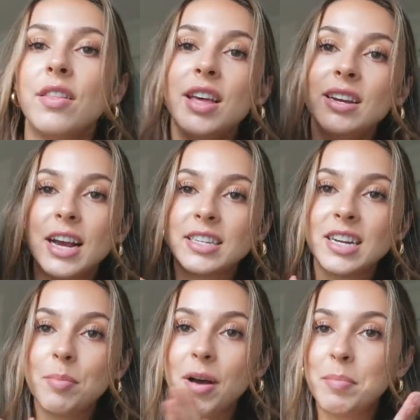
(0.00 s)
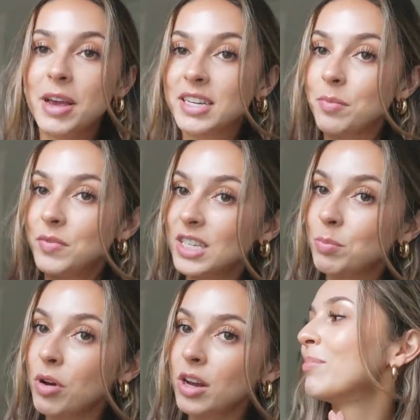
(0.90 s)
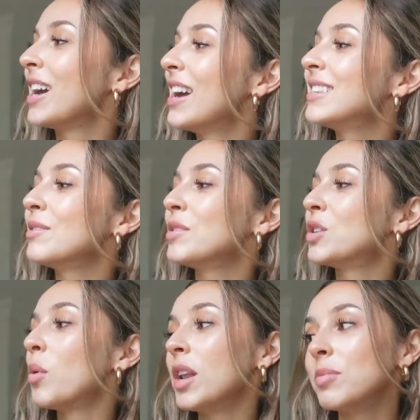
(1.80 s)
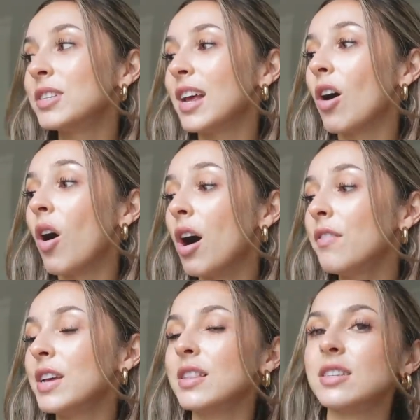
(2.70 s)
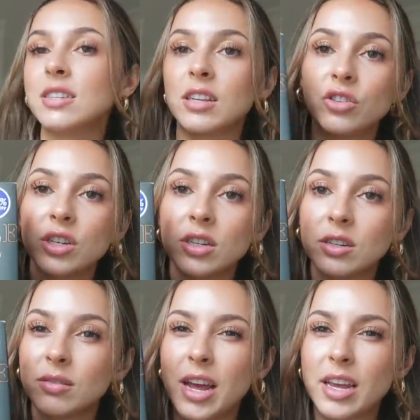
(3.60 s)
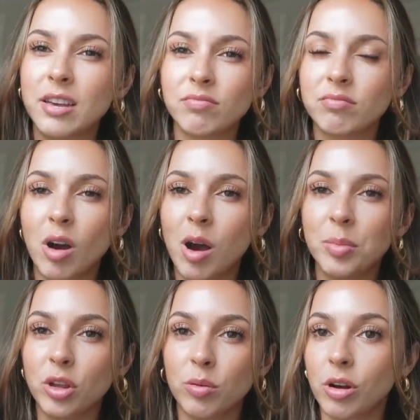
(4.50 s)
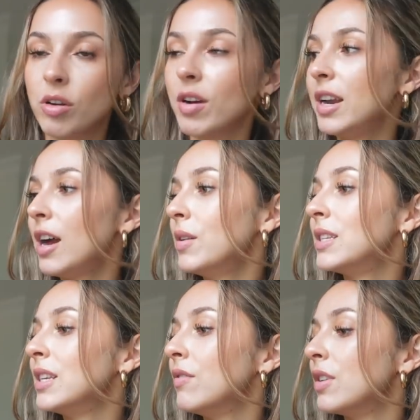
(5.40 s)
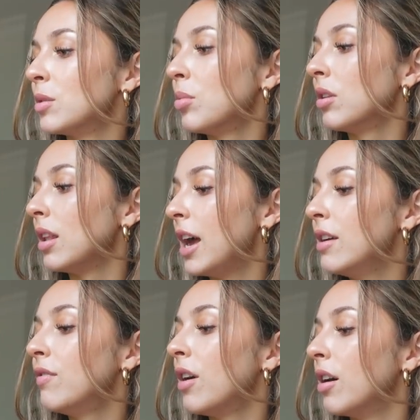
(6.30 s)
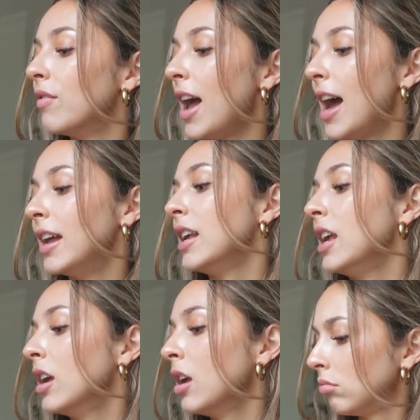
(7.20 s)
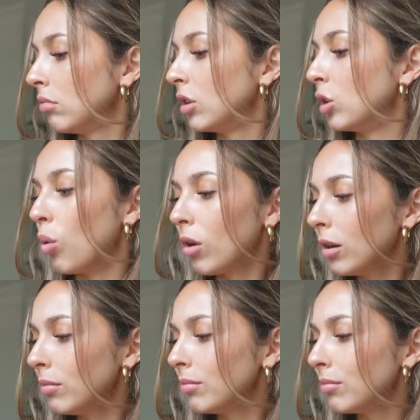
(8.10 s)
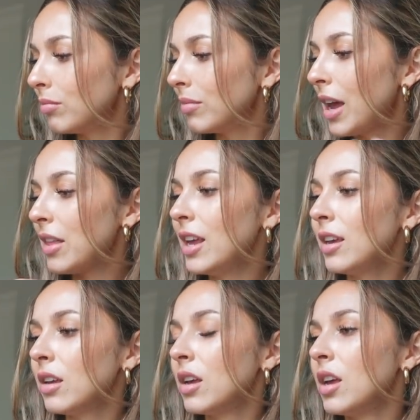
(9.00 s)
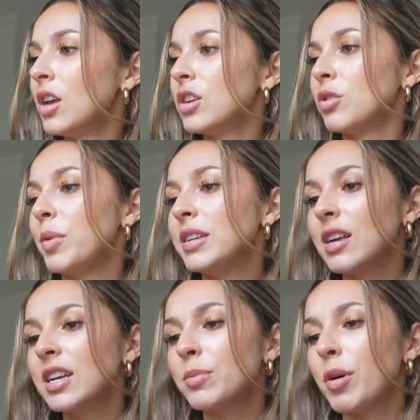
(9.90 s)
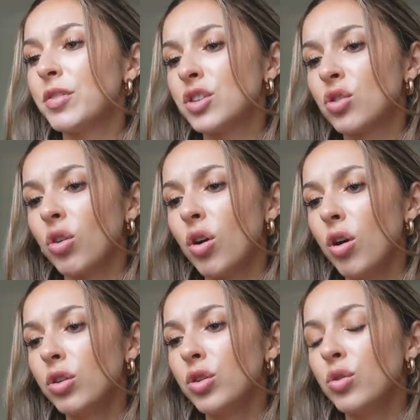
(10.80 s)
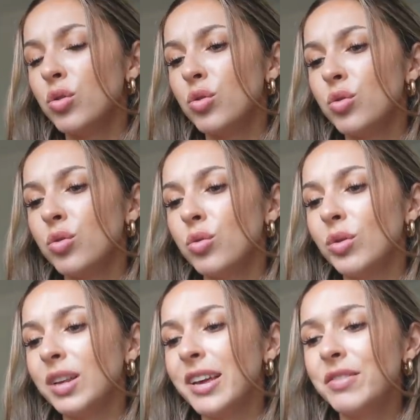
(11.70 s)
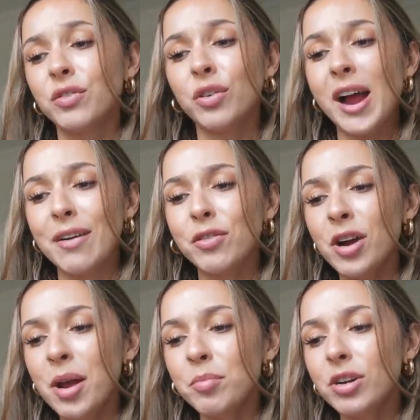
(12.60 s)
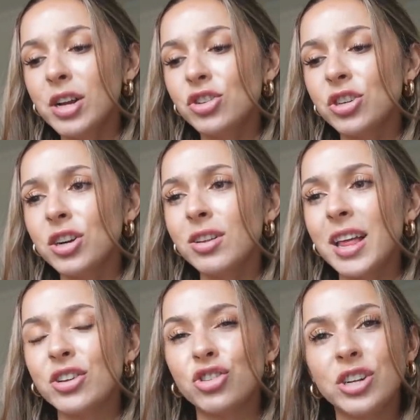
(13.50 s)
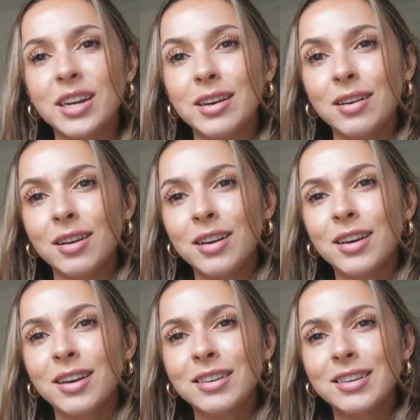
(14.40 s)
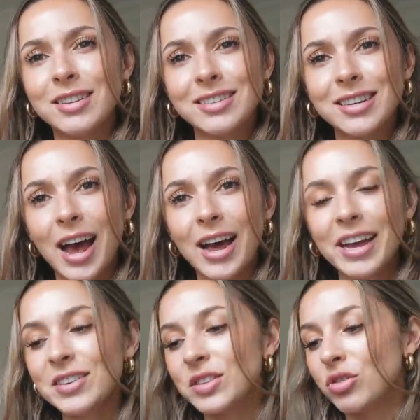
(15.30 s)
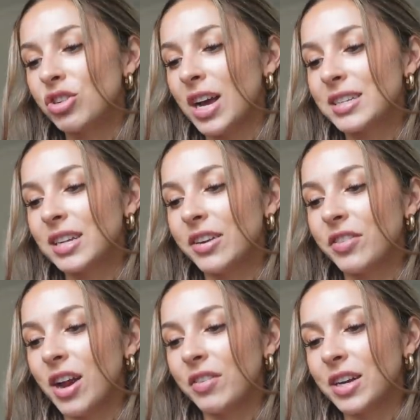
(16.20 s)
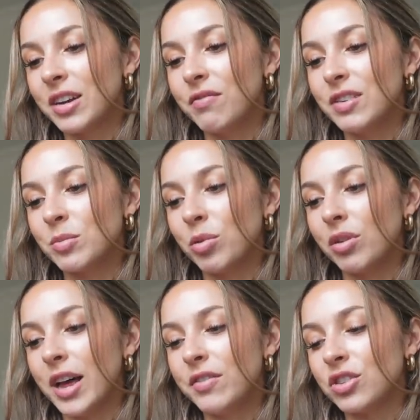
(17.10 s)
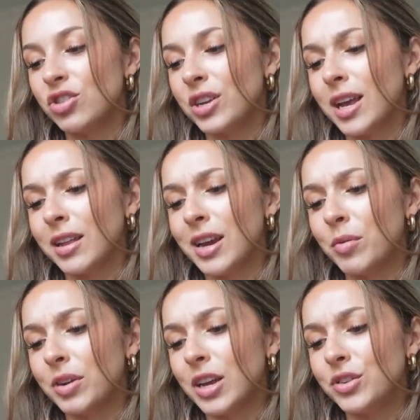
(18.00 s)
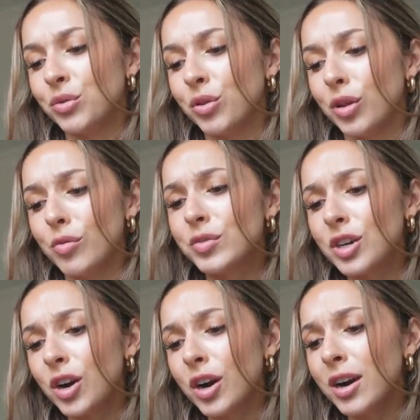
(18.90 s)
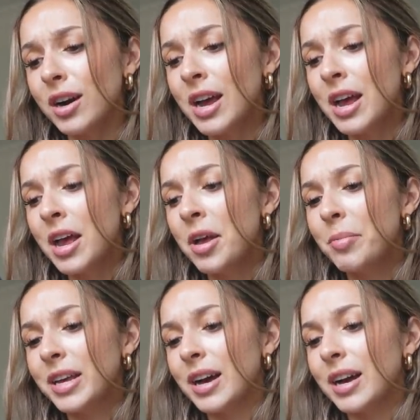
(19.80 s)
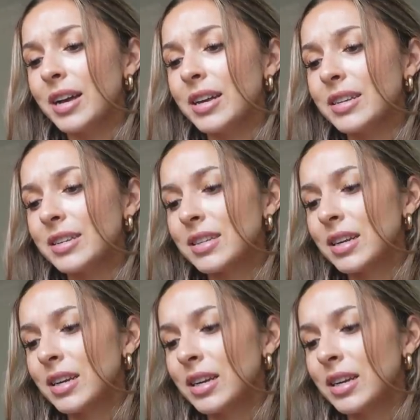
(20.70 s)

Then next up, I picked up this book because it was 20% off and this is such an, like, popular book right now. It's The Invisible Life of Addie LaRue, I think. So basically it's about this girl who lives forever, I'm pretty sure. Like she doesn't die, so she has to live kind of like an invisible life because she can't let anyone get too close to her because,